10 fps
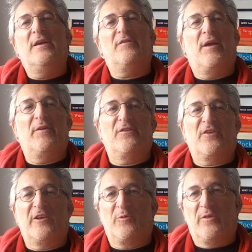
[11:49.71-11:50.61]
is having
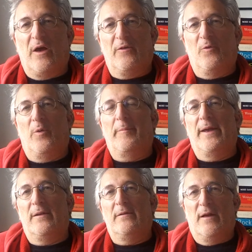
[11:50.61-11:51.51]
sex with other
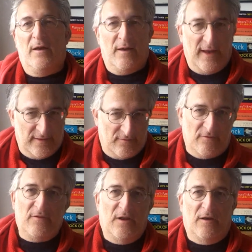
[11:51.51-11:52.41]
women, uh,
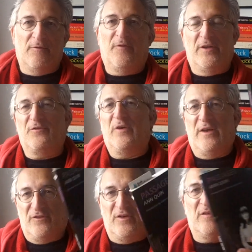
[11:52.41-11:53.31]
and you know, first,
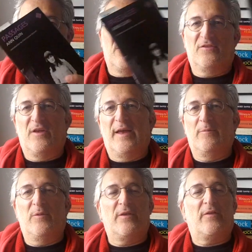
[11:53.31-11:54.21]
first she does the
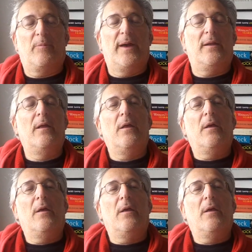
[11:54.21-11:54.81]
same with other men.